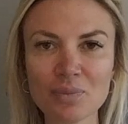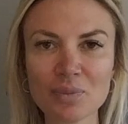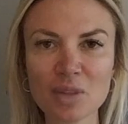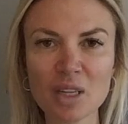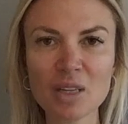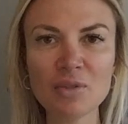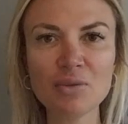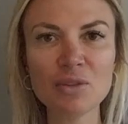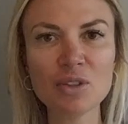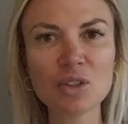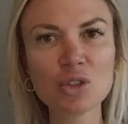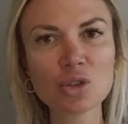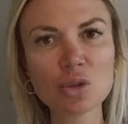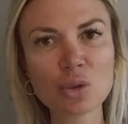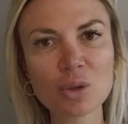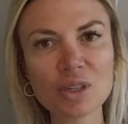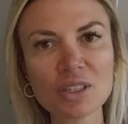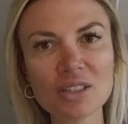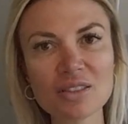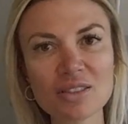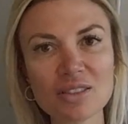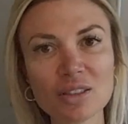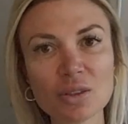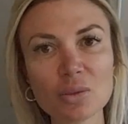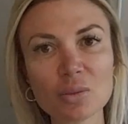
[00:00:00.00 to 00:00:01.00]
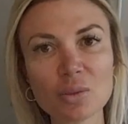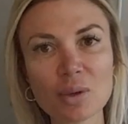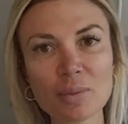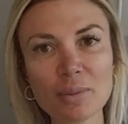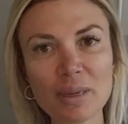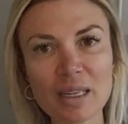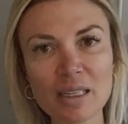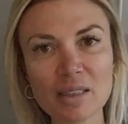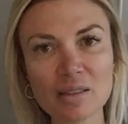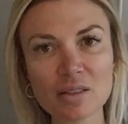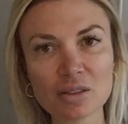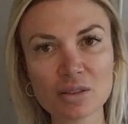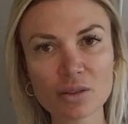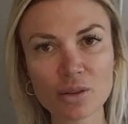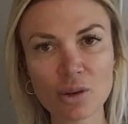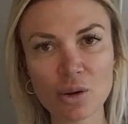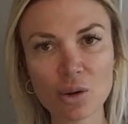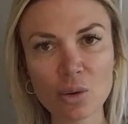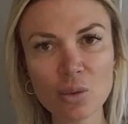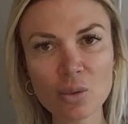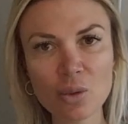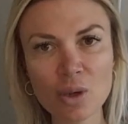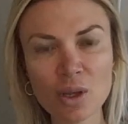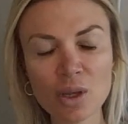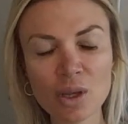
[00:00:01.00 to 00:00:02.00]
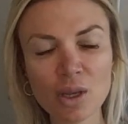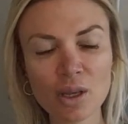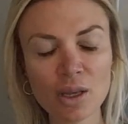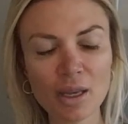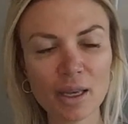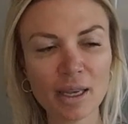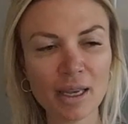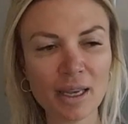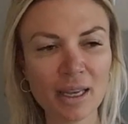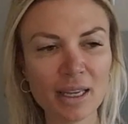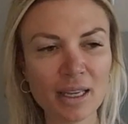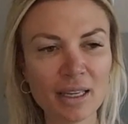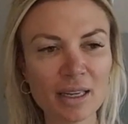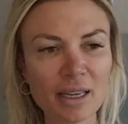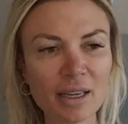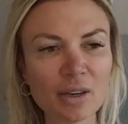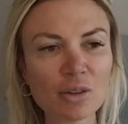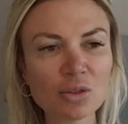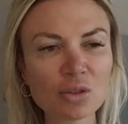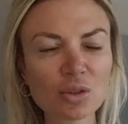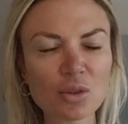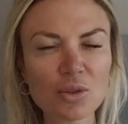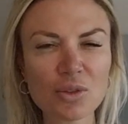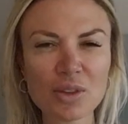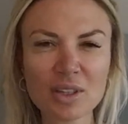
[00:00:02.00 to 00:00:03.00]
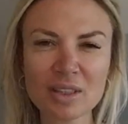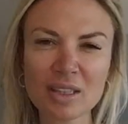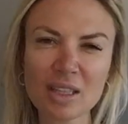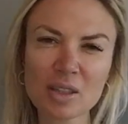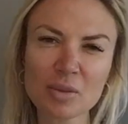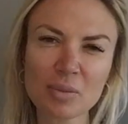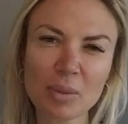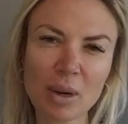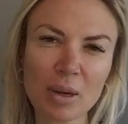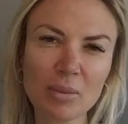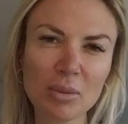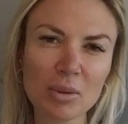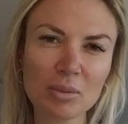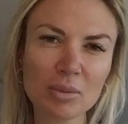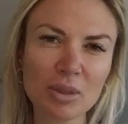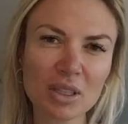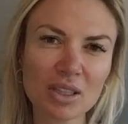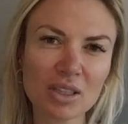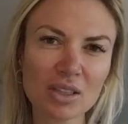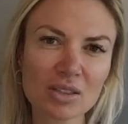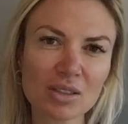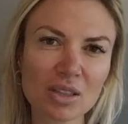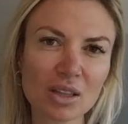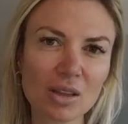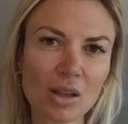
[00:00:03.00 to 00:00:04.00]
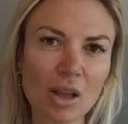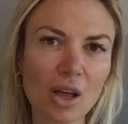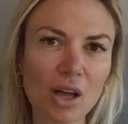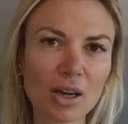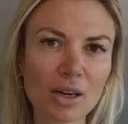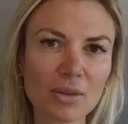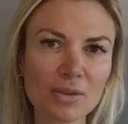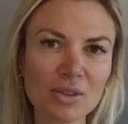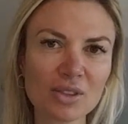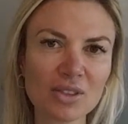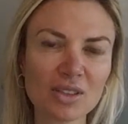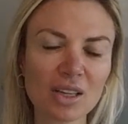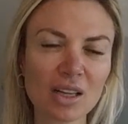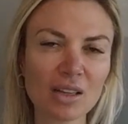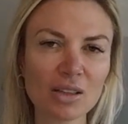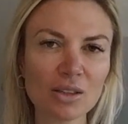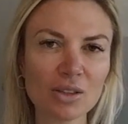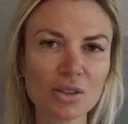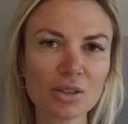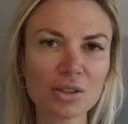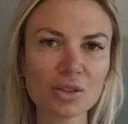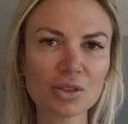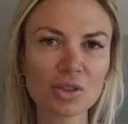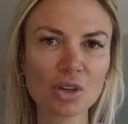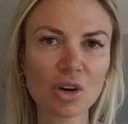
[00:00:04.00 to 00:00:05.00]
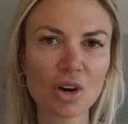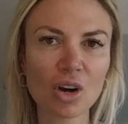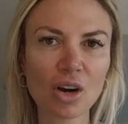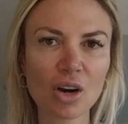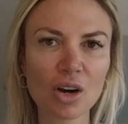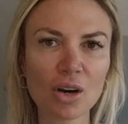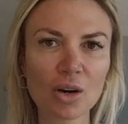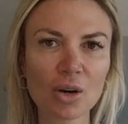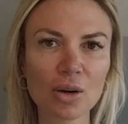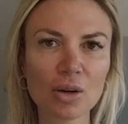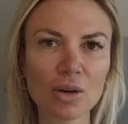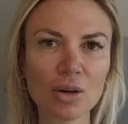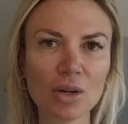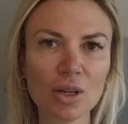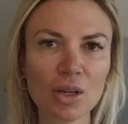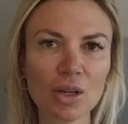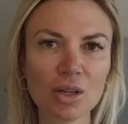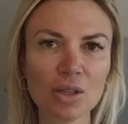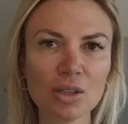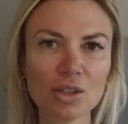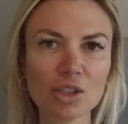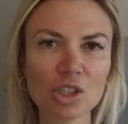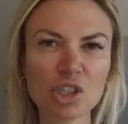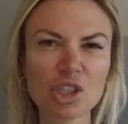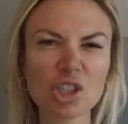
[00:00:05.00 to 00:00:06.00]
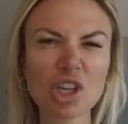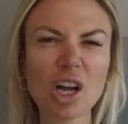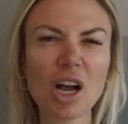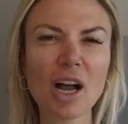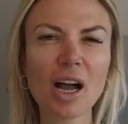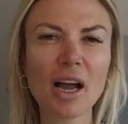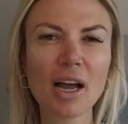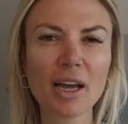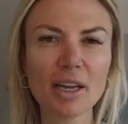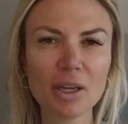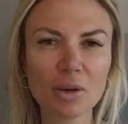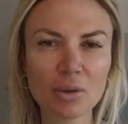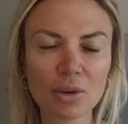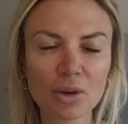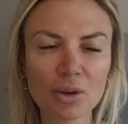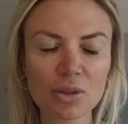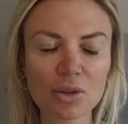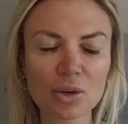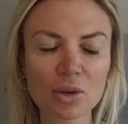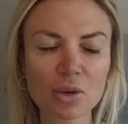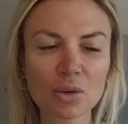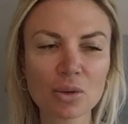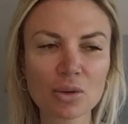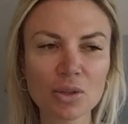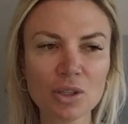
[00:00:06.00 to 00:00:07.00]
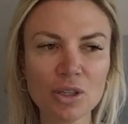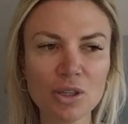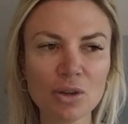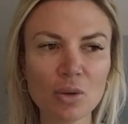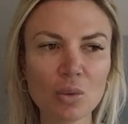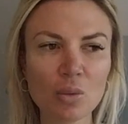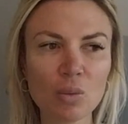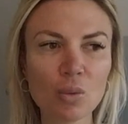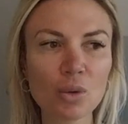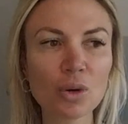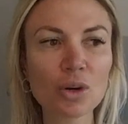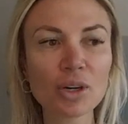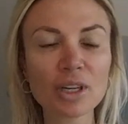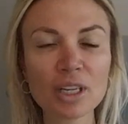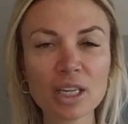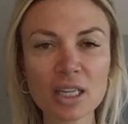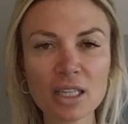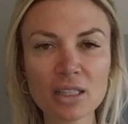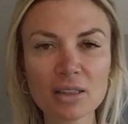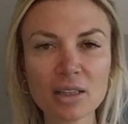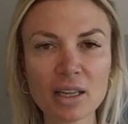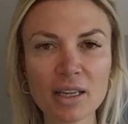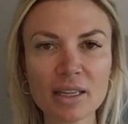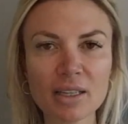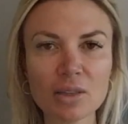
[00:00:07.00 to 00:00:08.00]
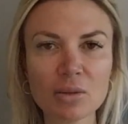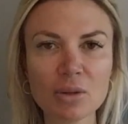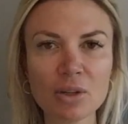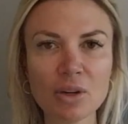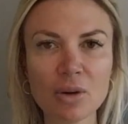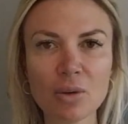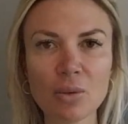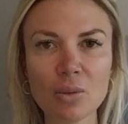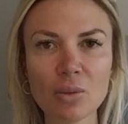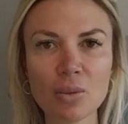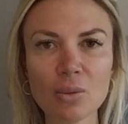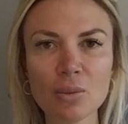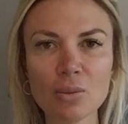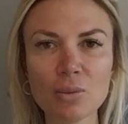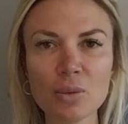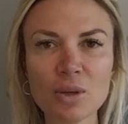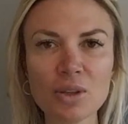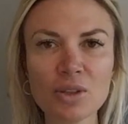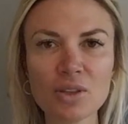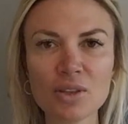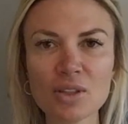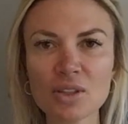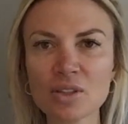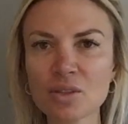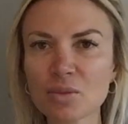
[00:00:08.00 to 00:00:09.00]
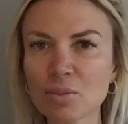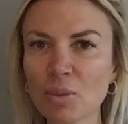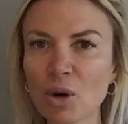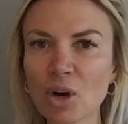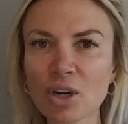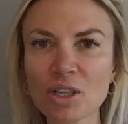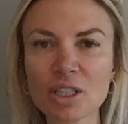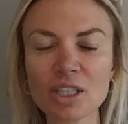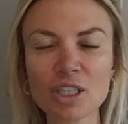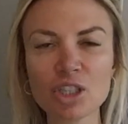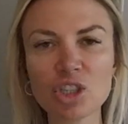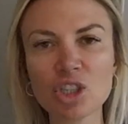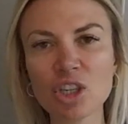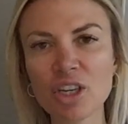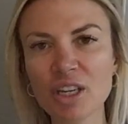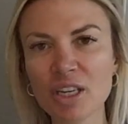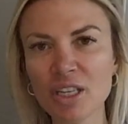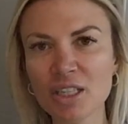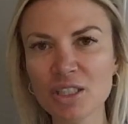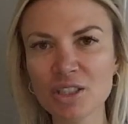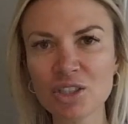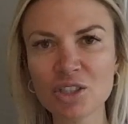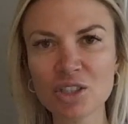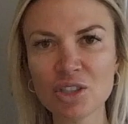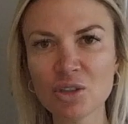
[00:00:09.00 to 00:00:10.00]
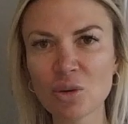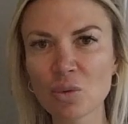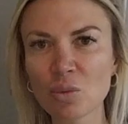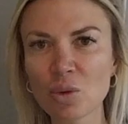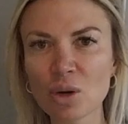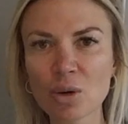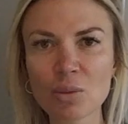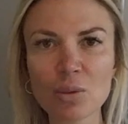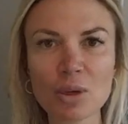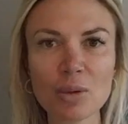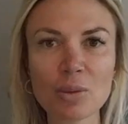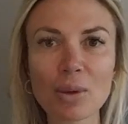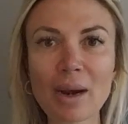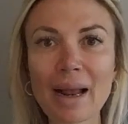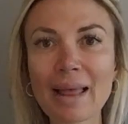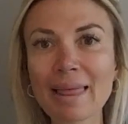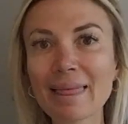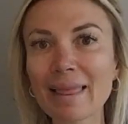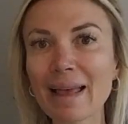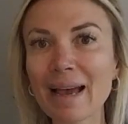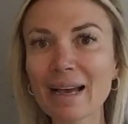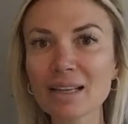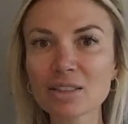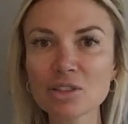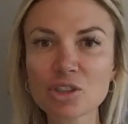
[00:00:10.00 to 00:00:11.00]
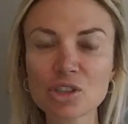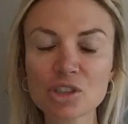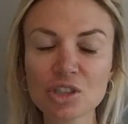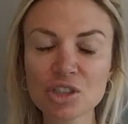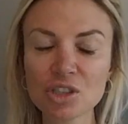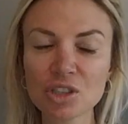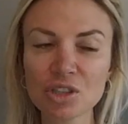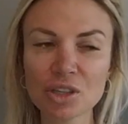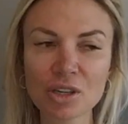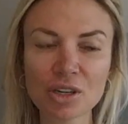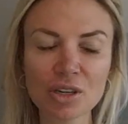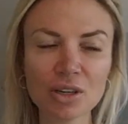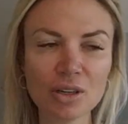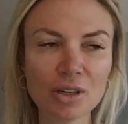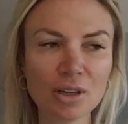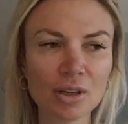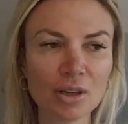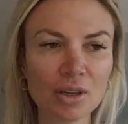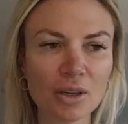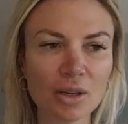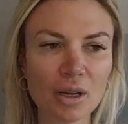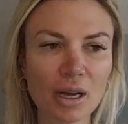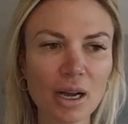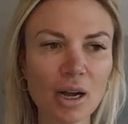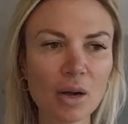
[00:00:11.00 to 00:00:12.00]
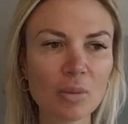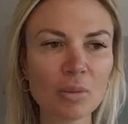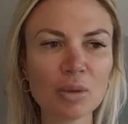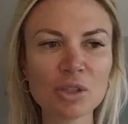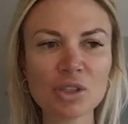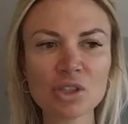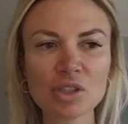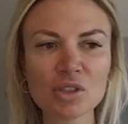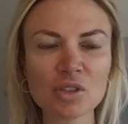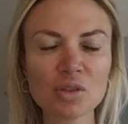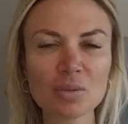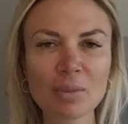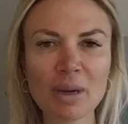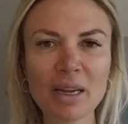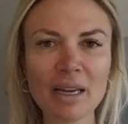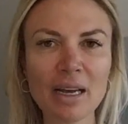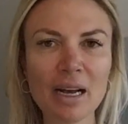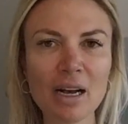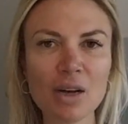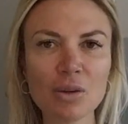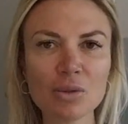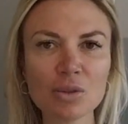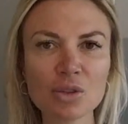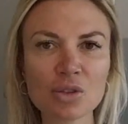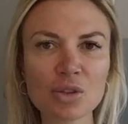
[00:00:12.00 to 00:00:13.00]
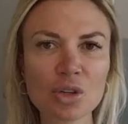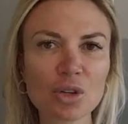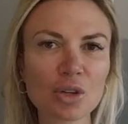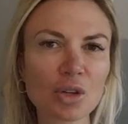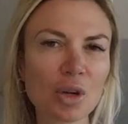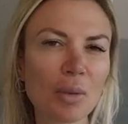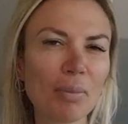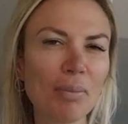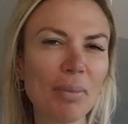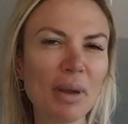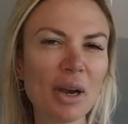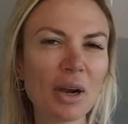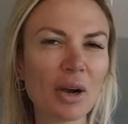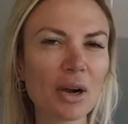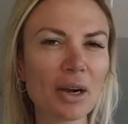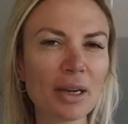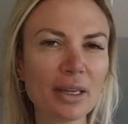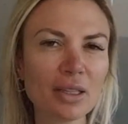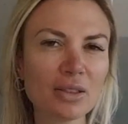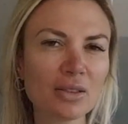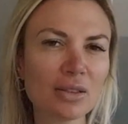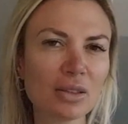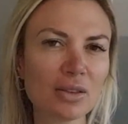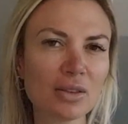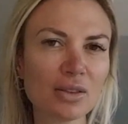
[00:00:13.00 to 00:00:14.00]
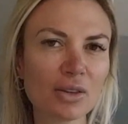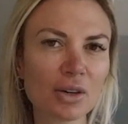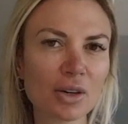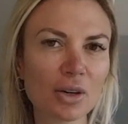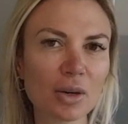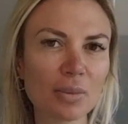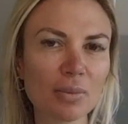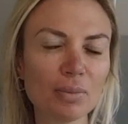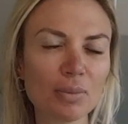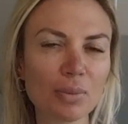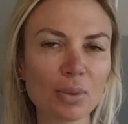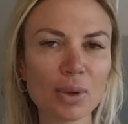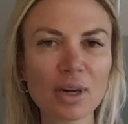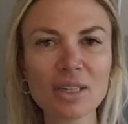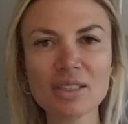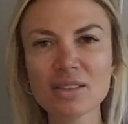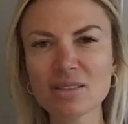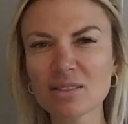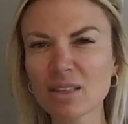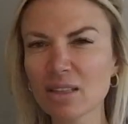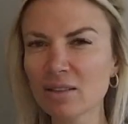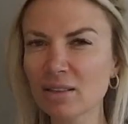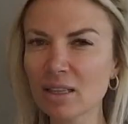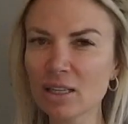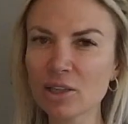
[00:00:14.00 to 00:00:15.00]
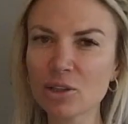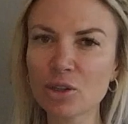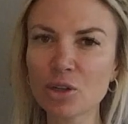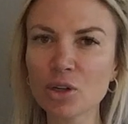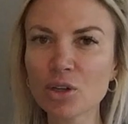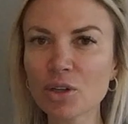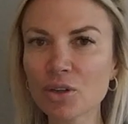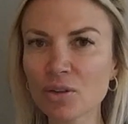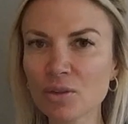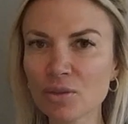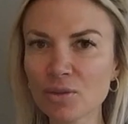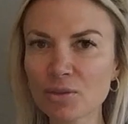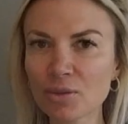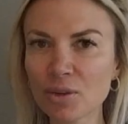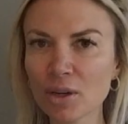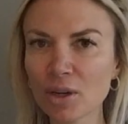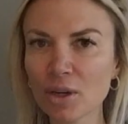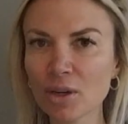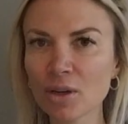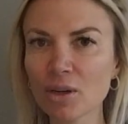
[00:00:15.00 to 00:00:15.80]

inventory still remains low. And I also think that's probably because a lot of sellers are shy, or they're, worried, like, with this market change, where we were at last year, how much is my house? They're comparing to their price that they could have,